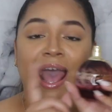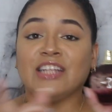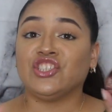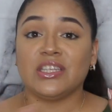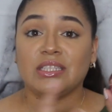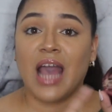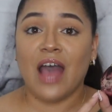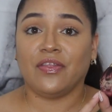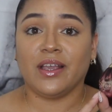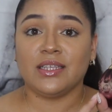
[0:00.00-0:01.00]
it. I just
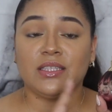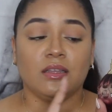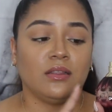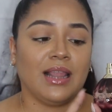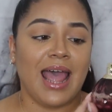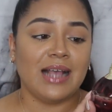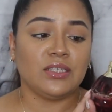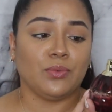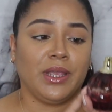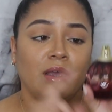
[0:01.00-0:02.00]
got this
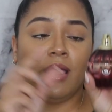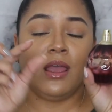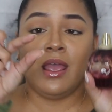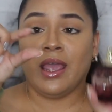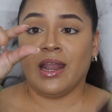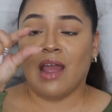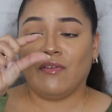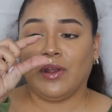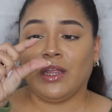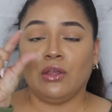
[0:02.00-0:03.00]
last week, and I
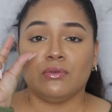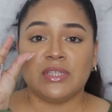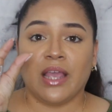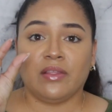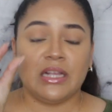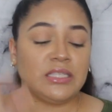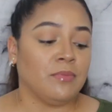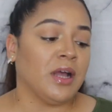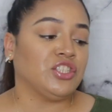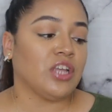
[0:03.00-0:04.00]
already used like this
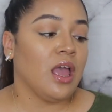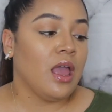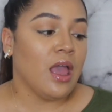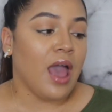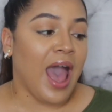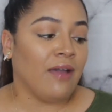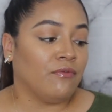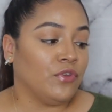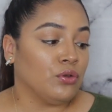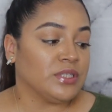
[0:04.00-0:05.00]
much.
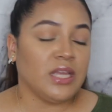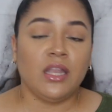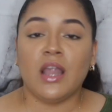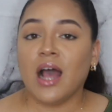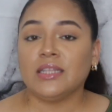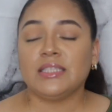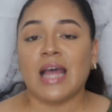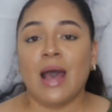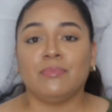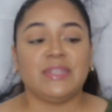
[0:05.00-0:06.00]
I've used it
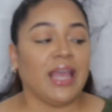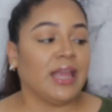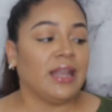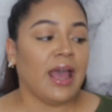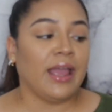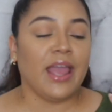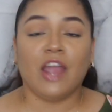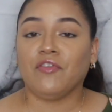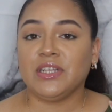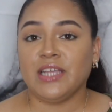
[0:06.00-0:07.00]
non-stop, day and night,
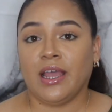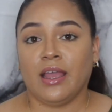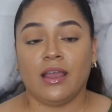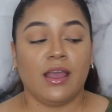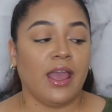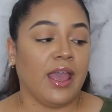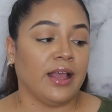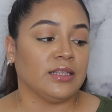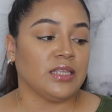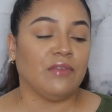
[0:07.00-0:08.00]
every day,
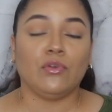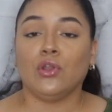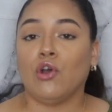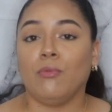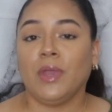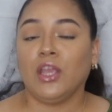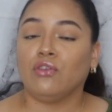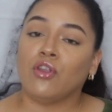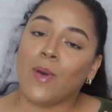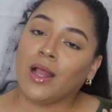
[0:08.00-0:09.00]
and if you know
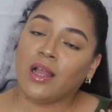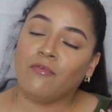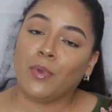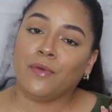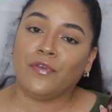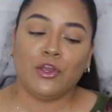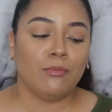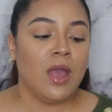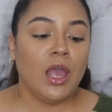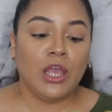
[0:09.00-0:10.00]
me, you know I love
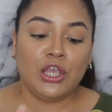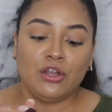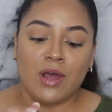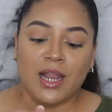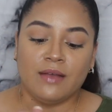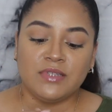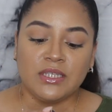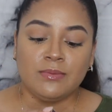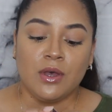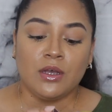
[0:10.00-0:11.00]
perfume, you know I love
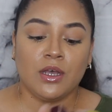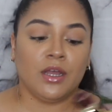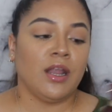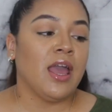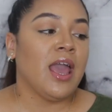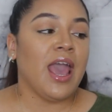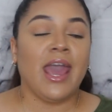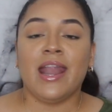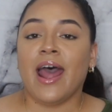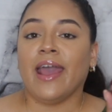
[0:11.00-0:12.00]
to smell good,
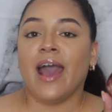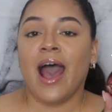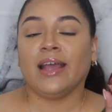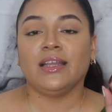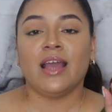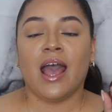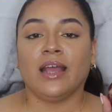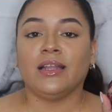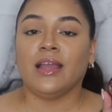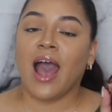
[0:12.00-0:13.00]
and I highly, highly,